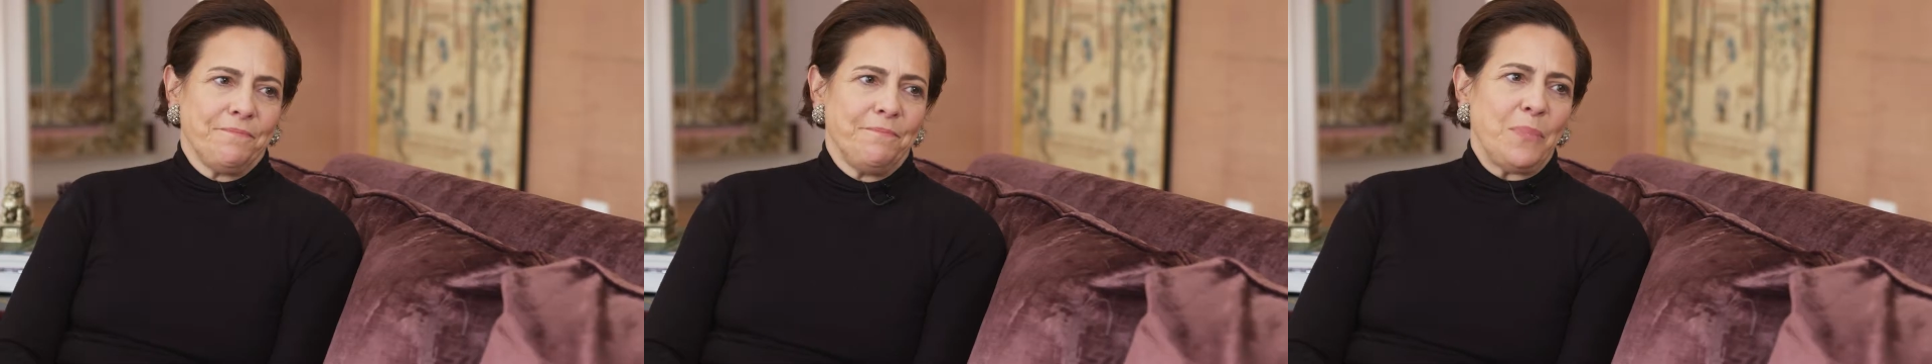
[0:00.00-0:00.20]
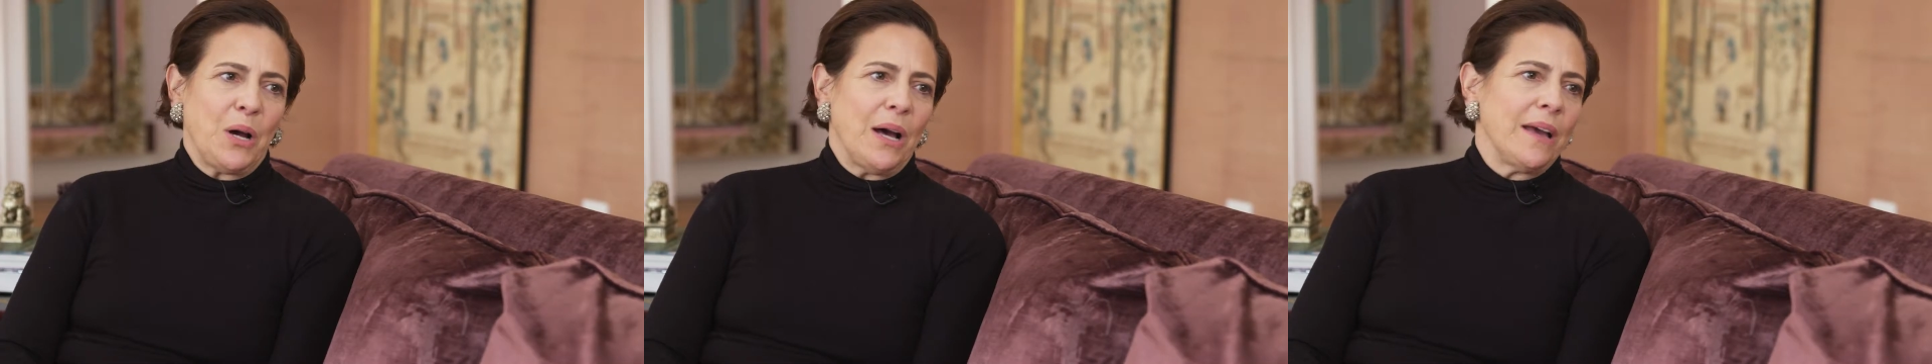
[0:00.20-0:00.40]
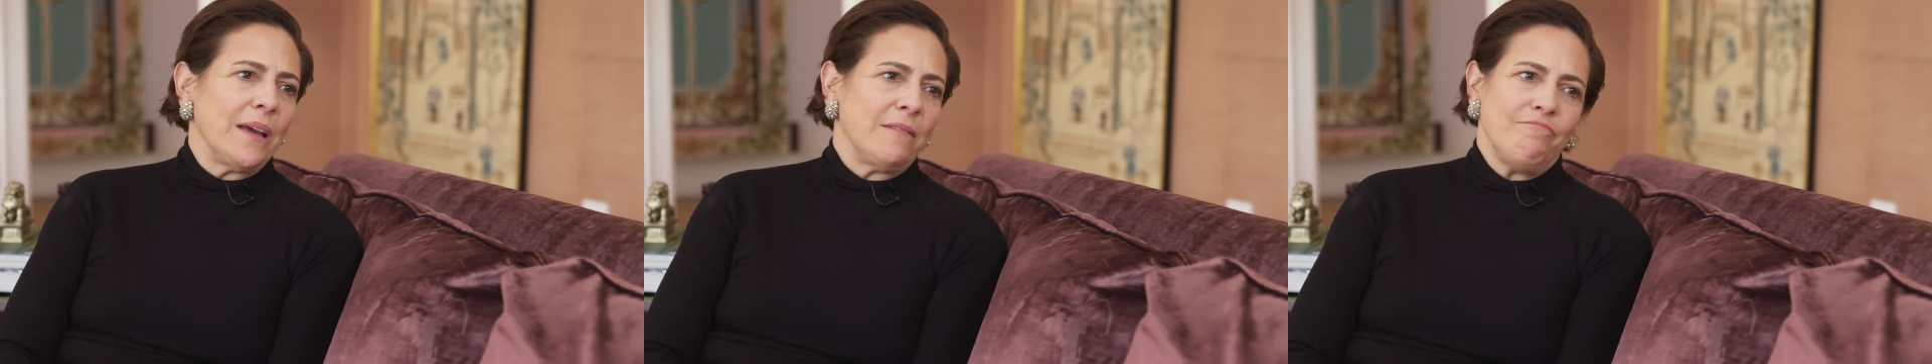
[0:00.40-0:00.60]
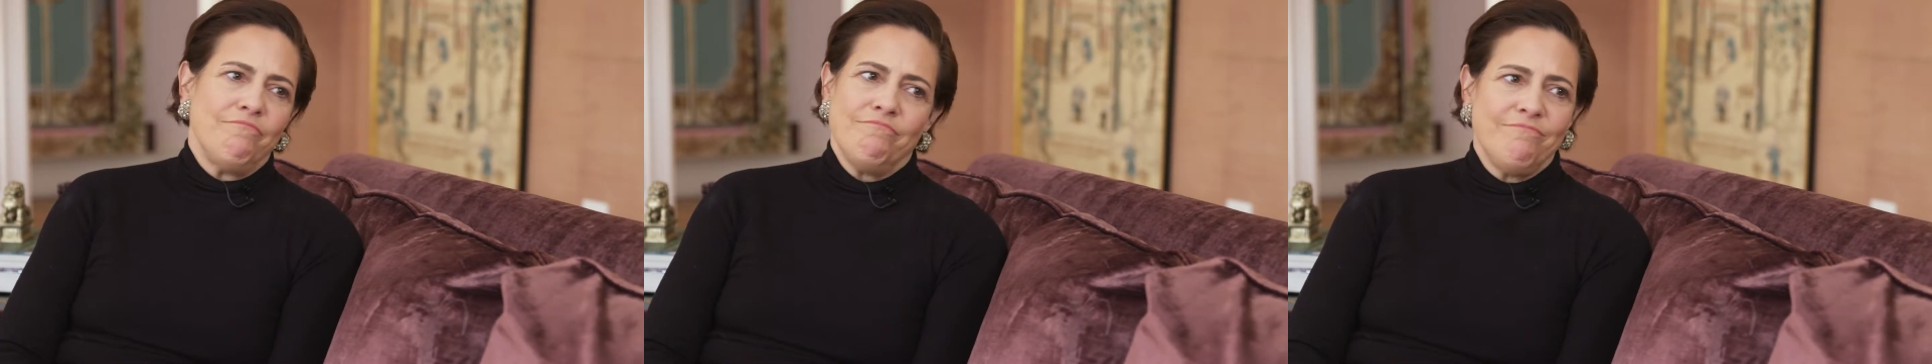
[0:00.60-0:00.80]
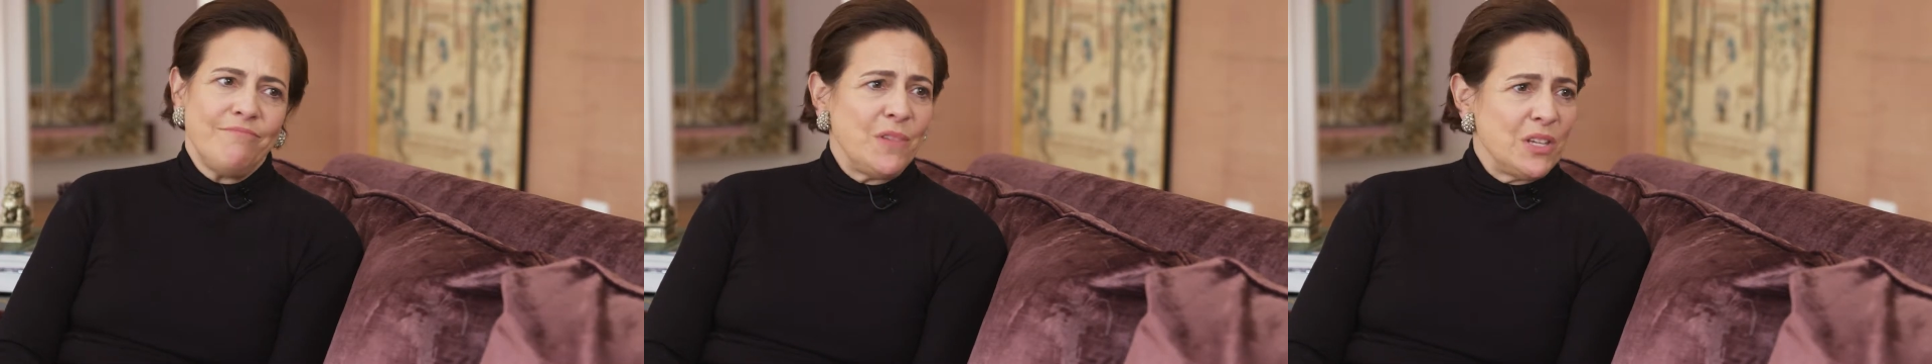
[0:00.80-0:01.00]
by
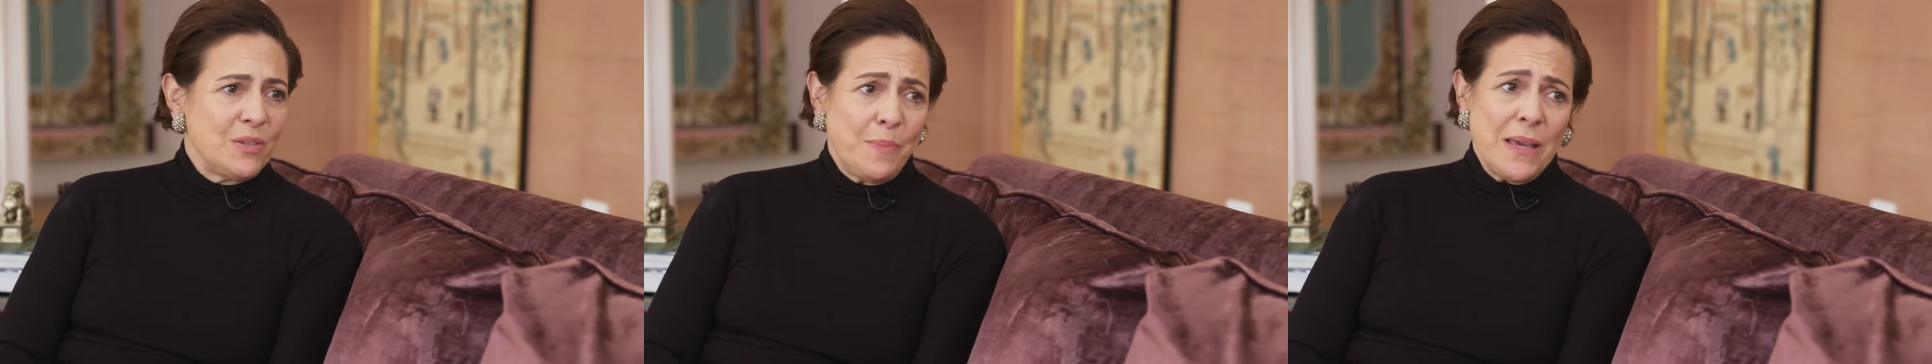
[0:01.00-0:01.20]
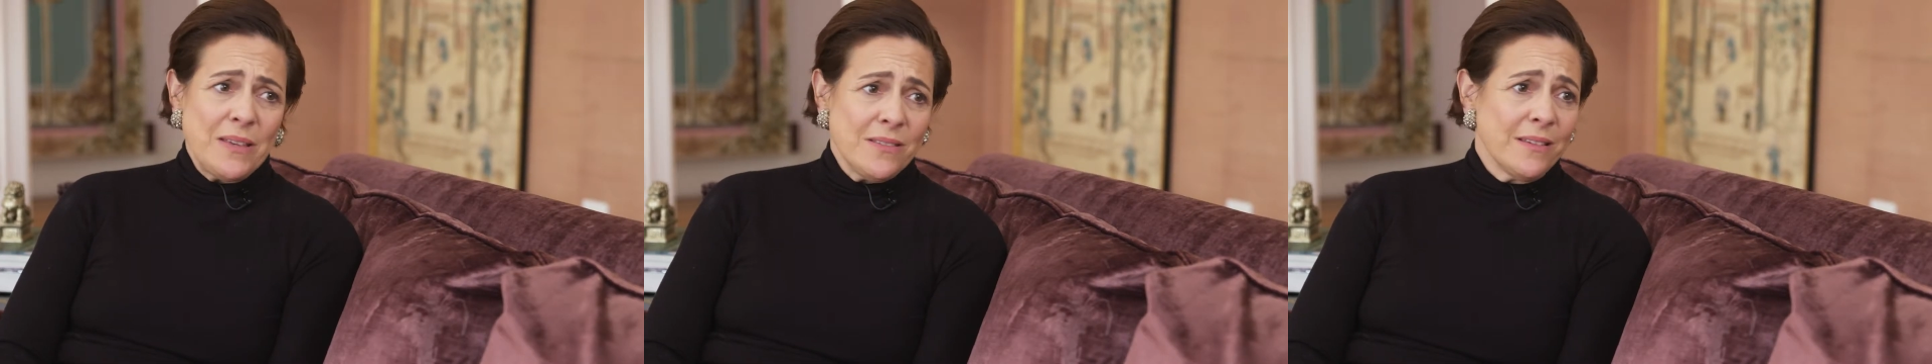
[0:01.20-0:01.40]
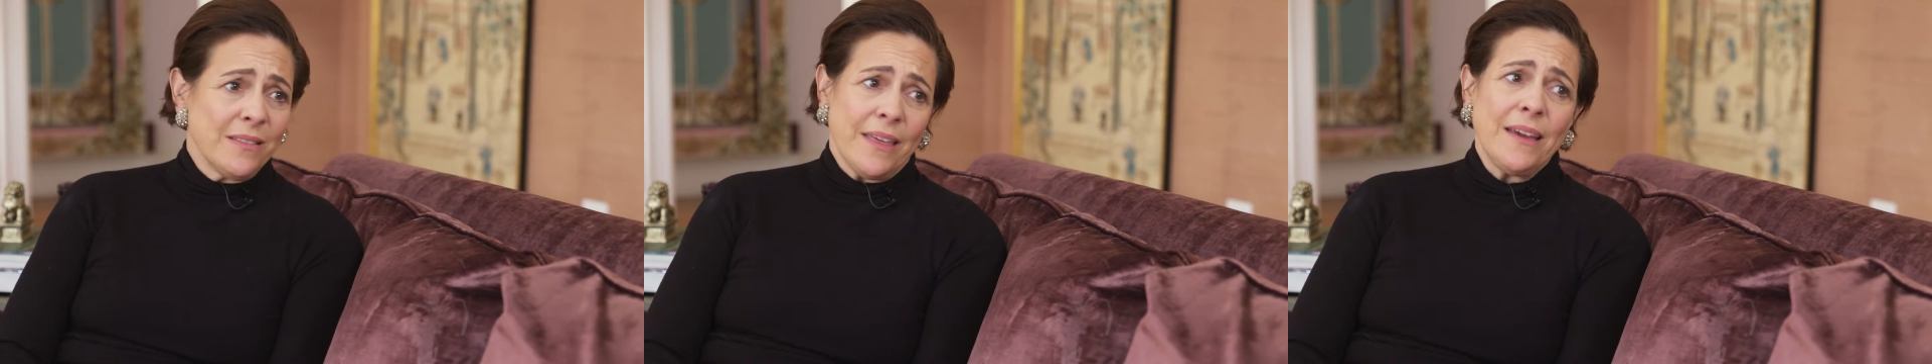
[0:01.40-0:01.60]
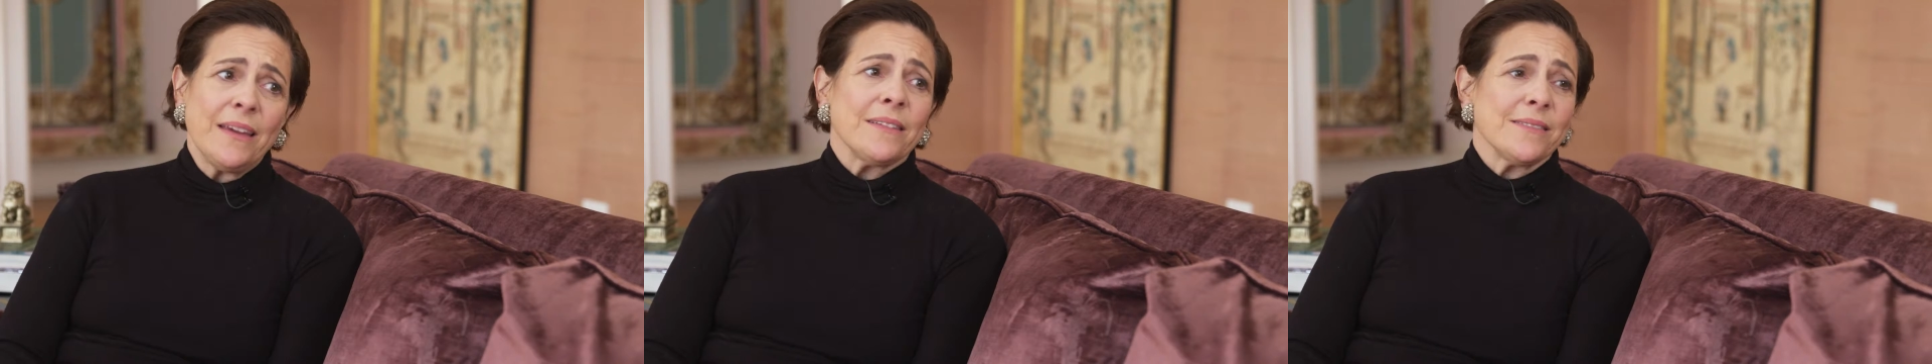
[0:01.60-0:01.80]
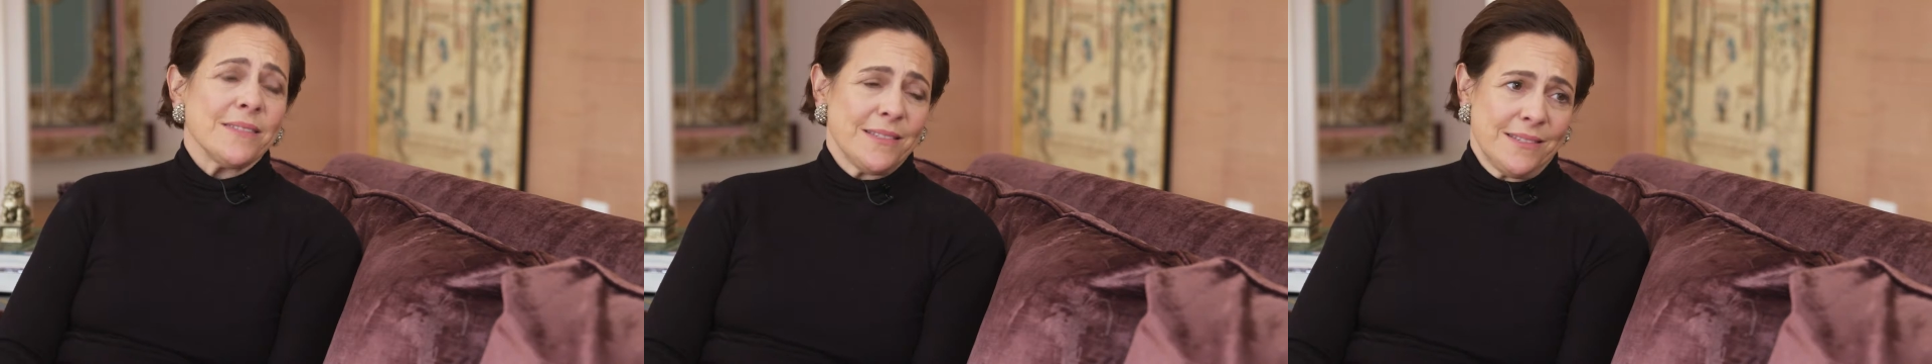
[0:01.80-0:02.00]
these basic
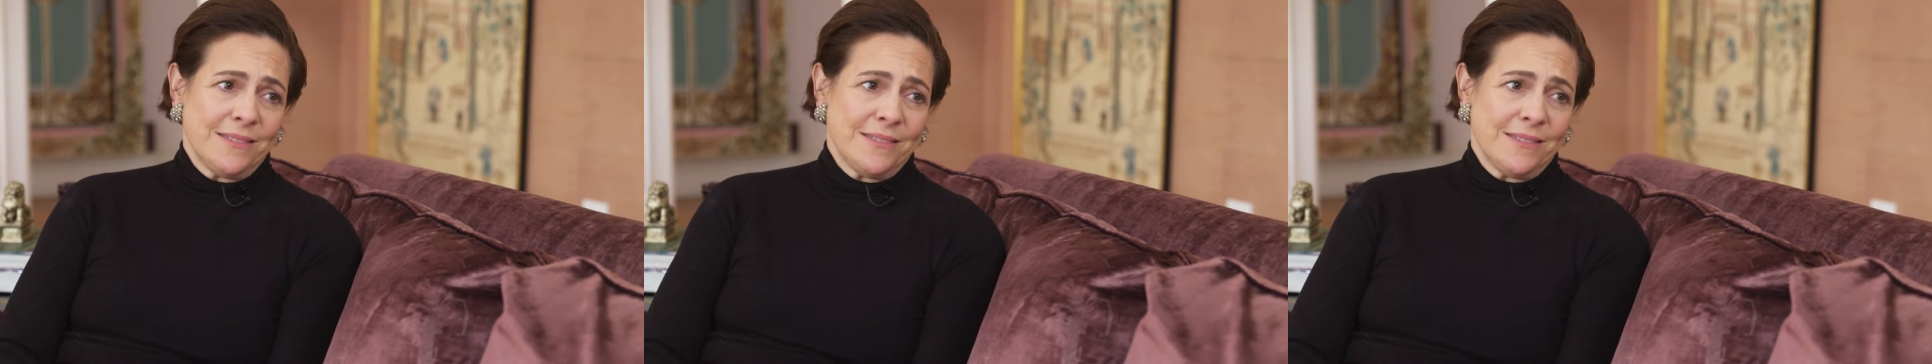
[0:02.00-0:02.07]
things.